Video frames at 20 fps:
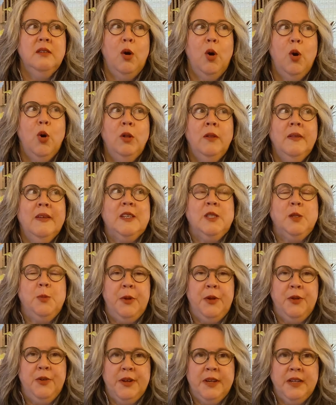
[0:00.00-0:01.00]
whole
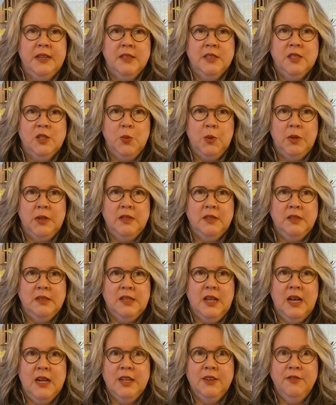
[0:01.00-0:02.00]
experience was
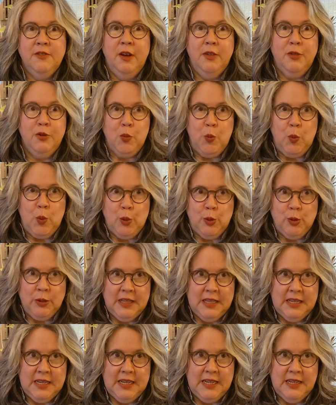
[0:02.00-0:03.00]
kind of
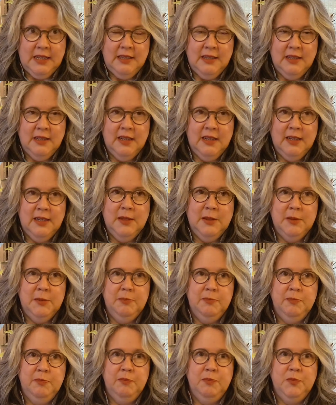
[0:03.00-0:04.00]
otherworldly,
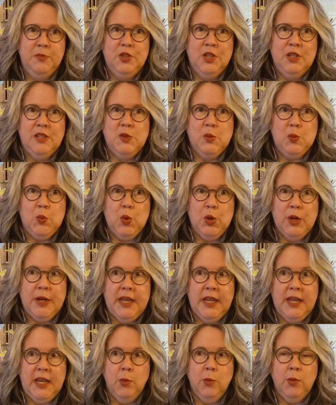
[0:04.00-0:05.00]
just
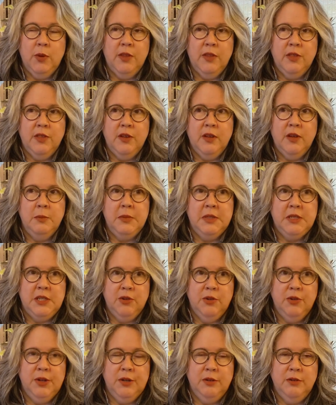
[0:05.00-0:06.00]
working with a
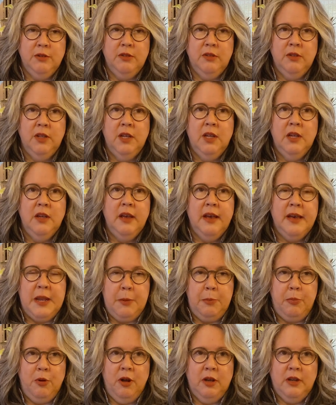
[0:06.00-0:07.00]
material and
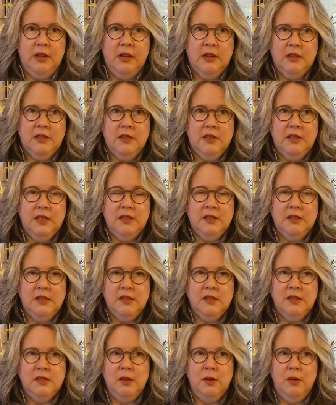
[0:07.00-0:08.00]
a product that is
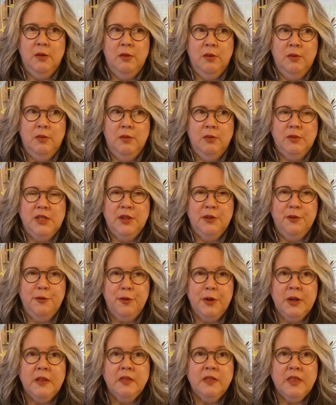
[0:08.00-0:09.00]
so
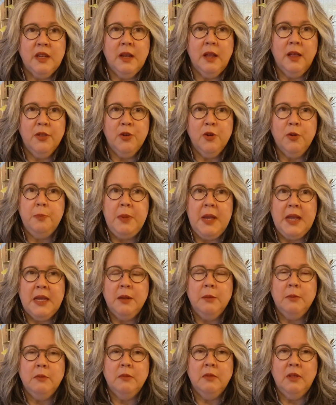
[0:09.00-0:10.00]
different than other
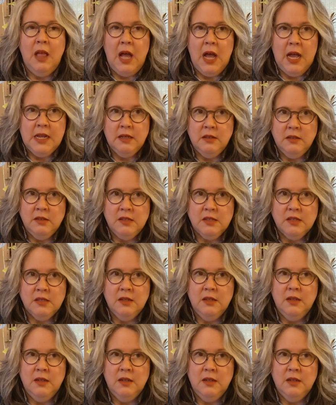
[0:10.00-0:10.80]
paint lines.